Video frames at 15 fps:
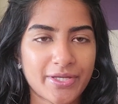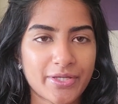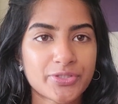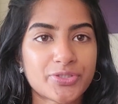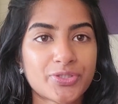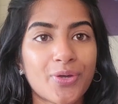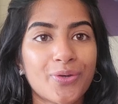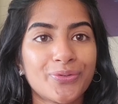
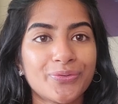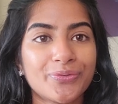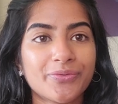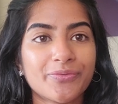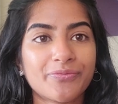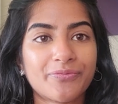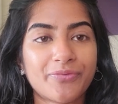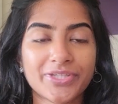So
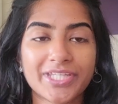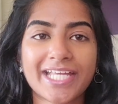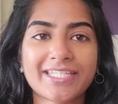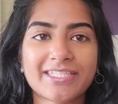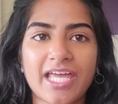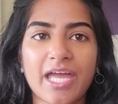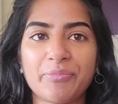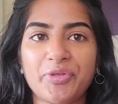for the
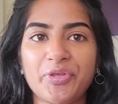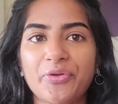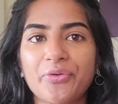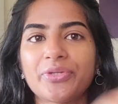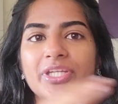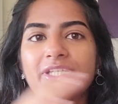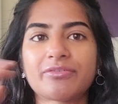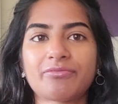exam, you
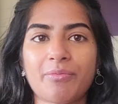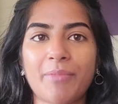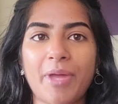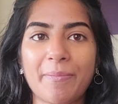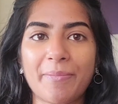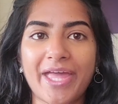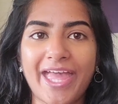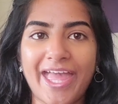don't need to
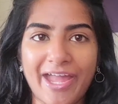remember